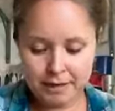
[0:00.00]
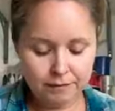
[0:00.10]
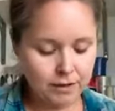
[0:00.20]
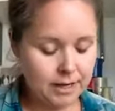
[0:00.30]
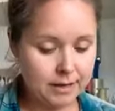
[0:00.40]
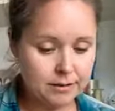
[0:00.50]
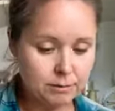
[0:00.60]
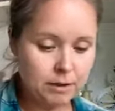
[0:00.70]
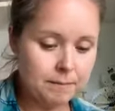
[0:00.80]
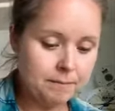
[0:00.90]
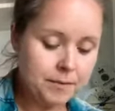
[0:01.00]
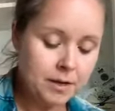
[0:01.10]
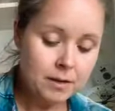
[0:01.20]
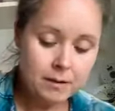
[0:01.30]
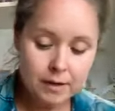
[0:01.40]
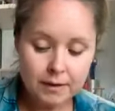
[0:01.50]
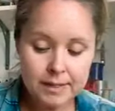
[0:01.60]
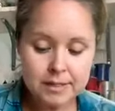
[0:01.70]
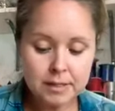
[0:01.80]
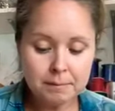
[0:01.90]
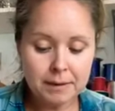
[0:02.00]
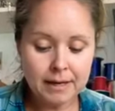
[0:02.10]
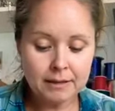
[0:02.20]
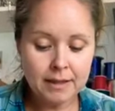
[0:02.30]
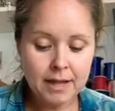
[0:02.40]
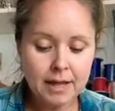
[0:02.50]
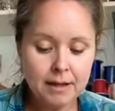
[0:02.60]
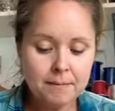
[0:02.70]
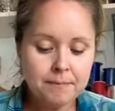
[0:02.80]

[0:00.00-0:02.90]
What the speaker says: of the next one. We go into the back there.